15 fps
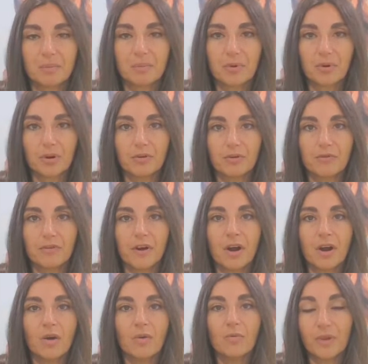improve
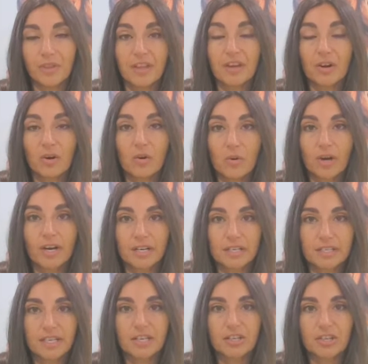within our
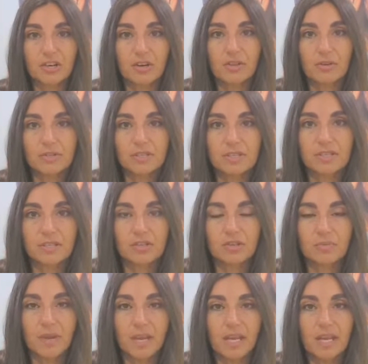organization on those decision
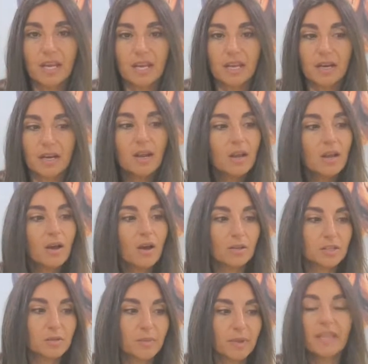making. And
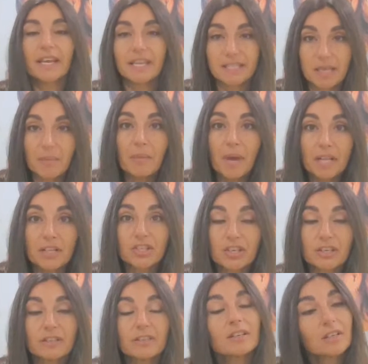ultimately, as I
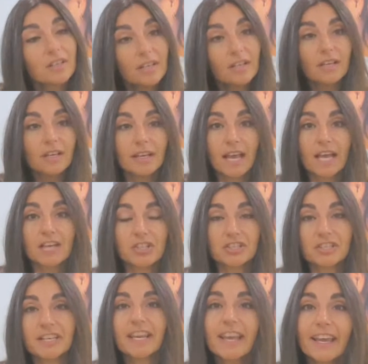mentioned, cash is
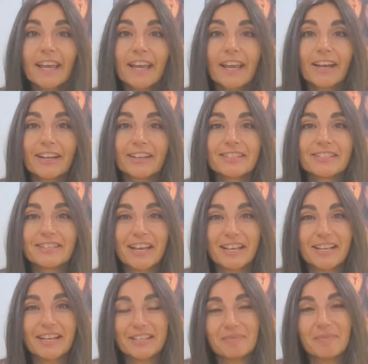king, and
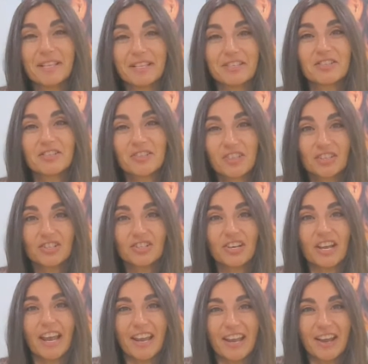it's been such
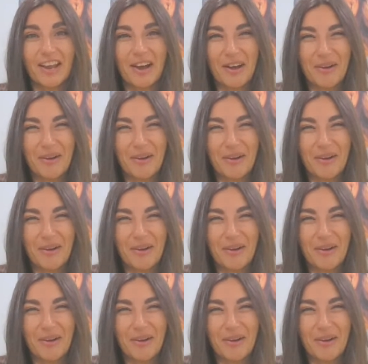a